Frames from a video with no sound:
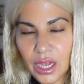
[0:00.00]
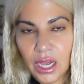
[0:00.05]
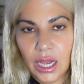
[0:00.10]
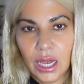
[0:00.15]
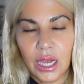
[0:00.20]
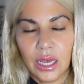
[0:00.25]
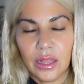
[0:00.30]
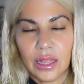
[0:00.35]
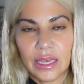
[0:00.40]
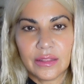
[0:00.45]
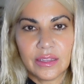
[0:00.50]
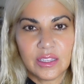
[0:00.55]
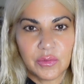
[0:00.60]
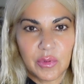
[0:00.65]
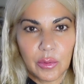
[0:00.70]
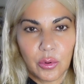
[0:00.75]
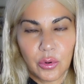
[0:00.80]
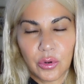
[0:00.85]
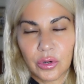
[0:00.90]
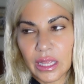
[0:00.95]
uh, like these
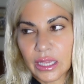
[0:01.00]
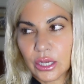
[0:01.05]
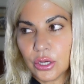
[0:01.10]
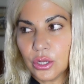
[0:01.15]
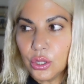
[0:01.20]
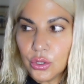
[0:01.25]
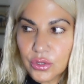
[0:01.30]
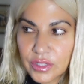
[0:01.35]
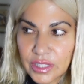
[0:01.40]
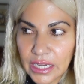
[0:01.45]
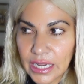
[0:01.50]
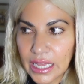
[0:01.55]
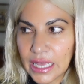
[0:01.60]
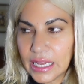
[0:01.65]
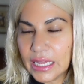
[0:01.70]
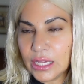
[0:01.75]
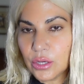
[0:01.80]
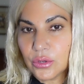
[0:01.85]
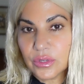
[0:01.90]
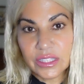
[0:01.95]
people were like
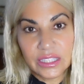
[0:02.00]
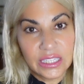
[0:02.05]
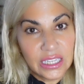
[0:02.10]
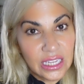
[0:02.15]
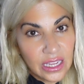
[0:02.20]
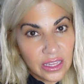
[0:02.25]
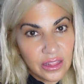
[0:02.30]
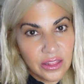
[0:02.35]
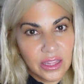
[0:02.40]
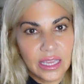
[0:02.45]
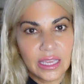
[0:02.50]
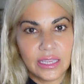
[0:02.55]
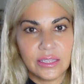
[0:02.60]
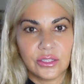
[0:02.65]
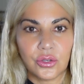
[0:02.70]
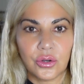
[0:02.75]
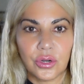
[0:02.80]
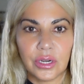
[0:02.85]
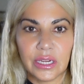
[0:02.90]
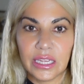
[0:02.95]
hallucinating or seeing
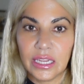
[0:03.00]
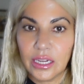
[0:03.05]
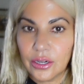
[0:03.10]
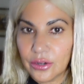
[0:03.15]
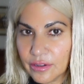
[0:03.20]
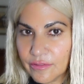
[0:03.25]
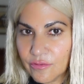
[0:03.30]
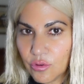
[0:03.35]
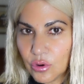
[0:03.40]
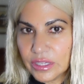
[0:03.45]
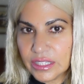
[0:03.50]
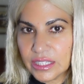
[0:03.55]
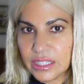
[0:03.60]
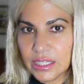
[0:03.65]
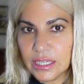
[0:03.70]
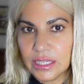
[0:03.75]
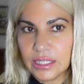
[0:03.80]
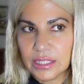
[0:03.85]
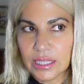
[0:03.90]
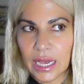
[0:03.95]
things or hearing
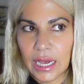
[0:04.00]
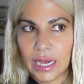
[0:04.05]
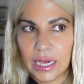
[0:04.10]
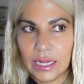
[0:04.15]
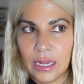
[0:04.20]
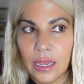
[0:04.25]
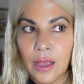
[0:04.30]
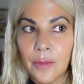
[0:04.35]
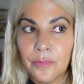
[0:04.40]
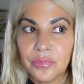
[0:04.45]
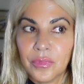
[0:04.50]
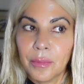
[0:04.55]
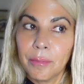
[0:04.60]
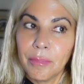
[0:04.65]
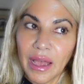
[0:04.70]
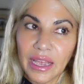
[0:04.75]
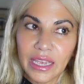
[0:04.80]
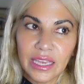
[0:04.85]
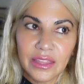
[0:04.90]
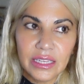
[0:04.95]
voices and
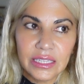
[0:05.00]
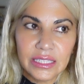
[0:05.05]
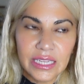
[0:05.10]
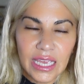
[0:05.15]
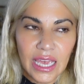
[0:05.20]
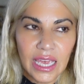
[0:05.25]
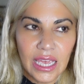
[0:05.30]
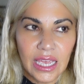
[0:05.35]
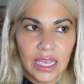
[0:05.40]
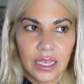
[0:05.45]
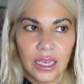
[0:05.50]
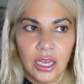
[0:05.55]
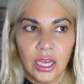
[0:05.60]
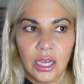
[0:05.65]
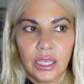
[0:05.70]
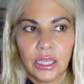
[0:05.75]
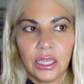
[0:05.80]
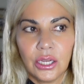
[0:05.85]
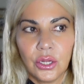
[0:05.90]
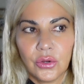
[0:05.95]
back in the day
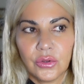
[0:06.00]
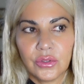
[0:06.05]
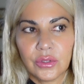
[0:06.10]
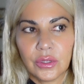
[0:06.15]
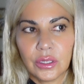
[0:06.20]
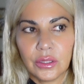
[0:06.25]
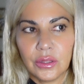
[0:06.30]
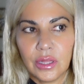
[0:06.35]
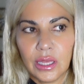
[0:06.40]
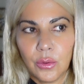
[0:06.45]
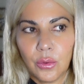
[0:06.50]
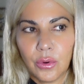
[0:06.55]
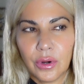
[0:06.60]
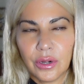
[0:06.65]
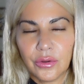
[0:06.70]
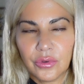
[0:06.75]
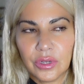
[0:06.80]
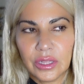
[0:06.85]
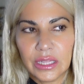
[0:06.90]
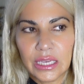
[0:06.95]
you know they
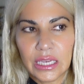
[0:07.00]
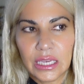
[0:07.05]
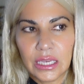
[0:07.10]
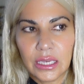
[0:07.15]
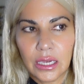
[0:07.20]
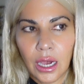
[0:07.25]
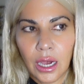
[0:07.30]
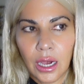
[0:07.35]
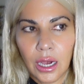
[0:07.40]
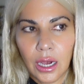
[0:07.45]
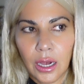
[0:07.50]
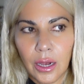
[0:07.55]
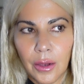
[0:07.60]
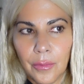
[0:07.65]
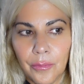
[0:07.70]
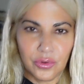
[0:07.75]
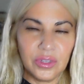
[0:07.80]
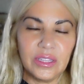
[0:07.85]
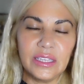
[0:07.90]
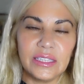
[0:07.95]
weren't really
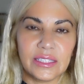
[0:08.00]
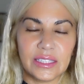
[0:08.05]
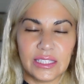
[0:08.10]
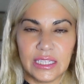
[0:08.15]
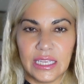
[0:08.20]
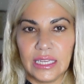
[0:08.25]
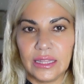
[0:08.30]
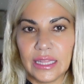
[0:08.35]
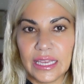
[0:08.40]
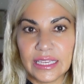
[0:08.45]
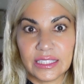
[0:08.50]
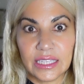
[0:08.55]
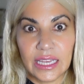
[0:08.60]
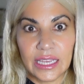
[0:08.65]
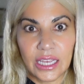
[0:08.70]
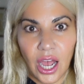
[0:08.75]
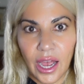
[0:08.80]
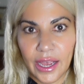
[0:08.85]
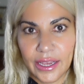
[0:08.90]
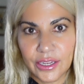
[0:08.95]
um, really seeing like
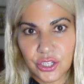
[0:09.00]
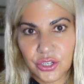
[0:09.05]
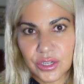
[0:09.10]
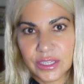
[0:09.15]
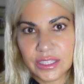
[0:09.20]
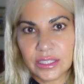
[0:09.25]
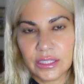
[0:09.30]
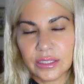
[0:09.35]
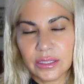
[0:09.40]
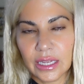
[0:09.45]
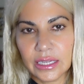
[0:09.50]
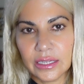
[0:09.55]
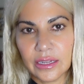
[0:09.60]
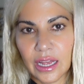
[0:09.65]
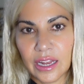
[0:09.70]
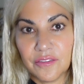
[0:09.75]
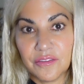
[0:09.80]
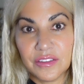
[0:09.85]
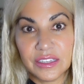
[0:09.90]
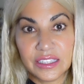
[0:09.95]
psychiatrists and, and,
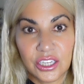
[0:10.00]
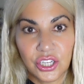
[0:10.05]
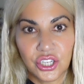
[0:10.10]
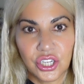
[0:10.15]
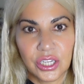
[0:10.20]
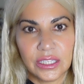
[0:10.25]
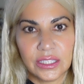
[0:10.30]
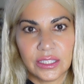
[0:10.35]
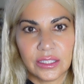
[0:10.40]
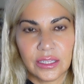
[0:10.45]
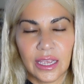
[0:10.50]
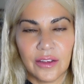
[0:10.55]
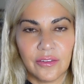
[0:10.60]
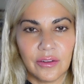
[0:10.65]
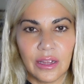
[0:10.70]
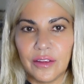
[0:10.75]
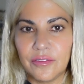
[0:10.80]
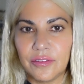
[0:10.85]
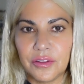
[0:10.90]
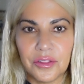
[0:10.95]
and physicians
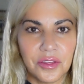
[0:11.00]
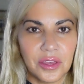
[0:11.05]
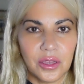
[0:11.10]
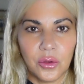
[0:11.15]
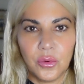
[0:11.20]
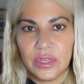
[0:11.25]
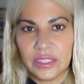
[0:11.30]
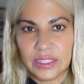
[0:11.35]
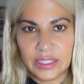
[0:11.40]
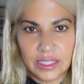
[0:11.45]
everything was